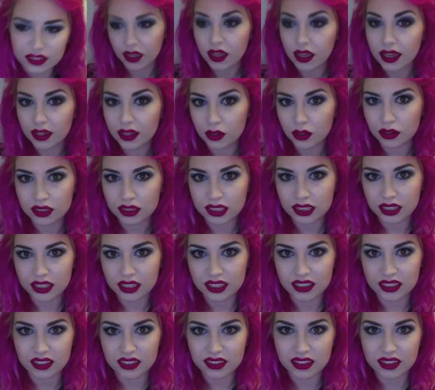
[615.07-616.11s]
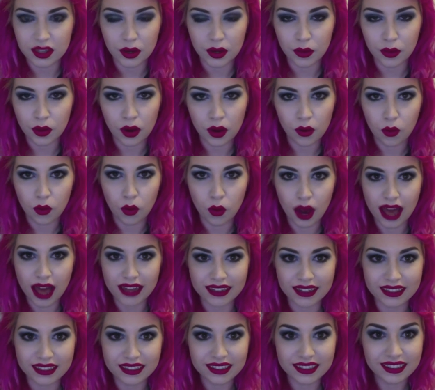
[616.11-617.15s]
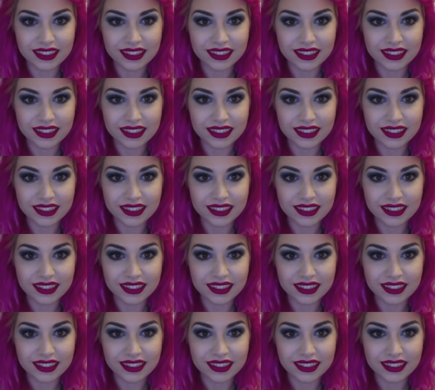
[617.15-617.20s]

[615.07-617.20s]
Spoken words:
In all seriousness, though, when?